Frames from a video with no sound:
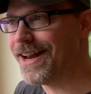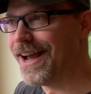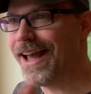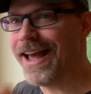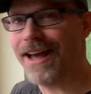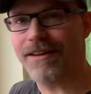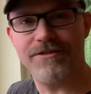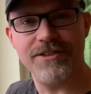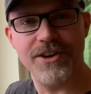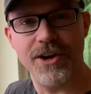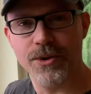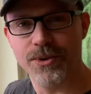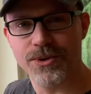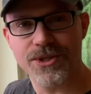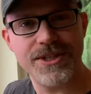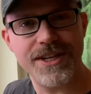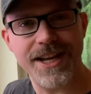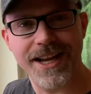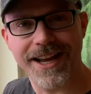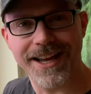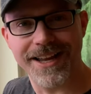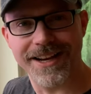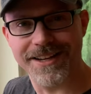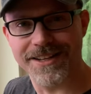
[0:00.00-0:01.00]
I have no
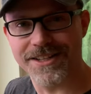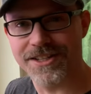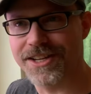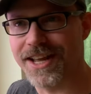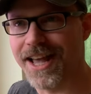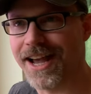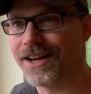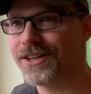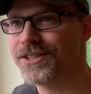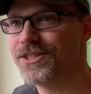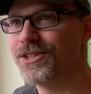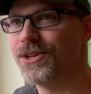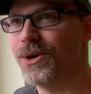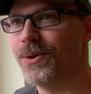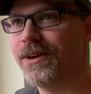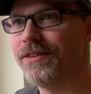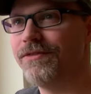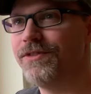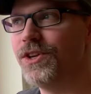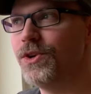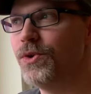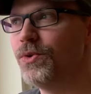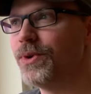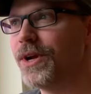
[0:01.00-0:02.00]
stick insects, so
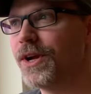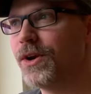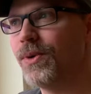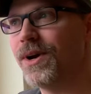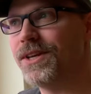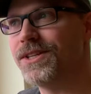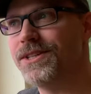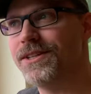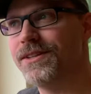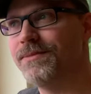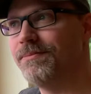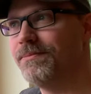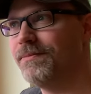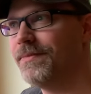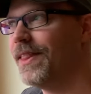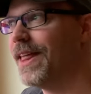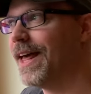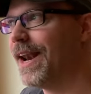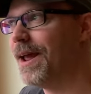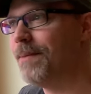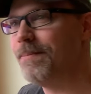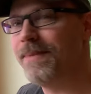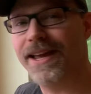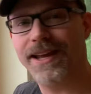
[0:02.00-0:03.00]
if you request
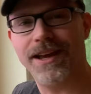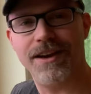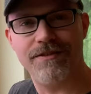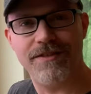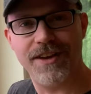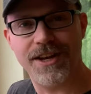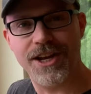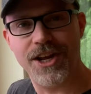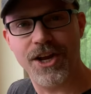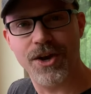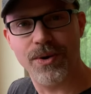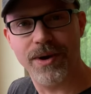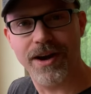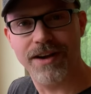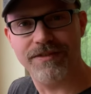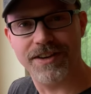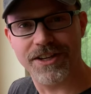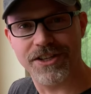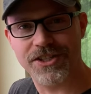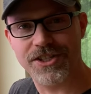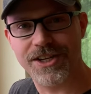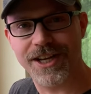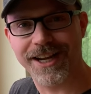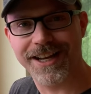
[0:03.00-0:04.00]
that I make a video of
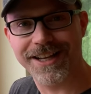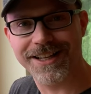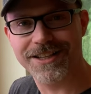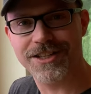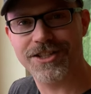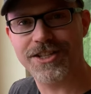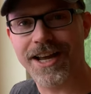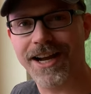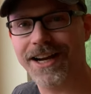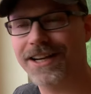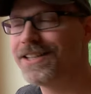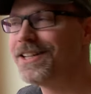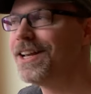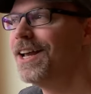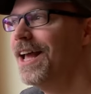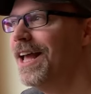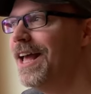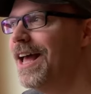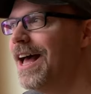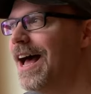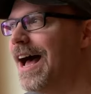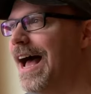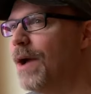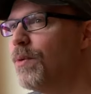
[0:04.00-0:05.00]
a stick insect,
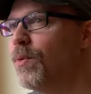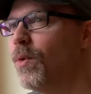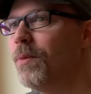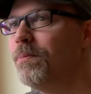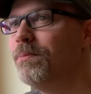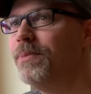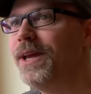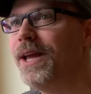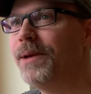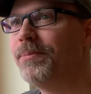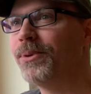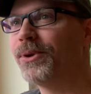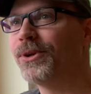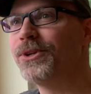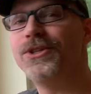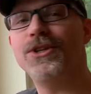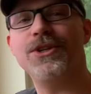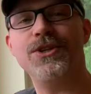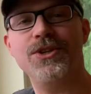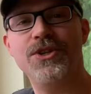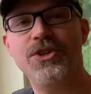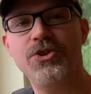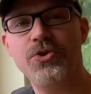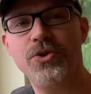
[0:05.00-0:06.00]
I won't be able to
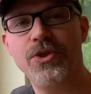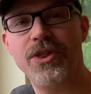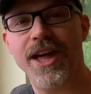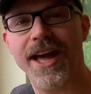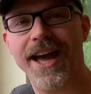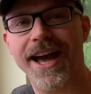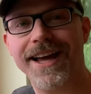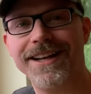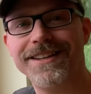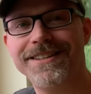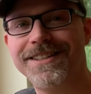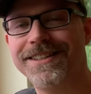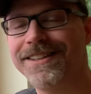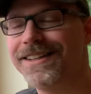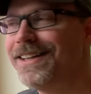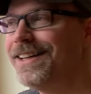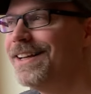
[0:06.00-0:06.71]
do that.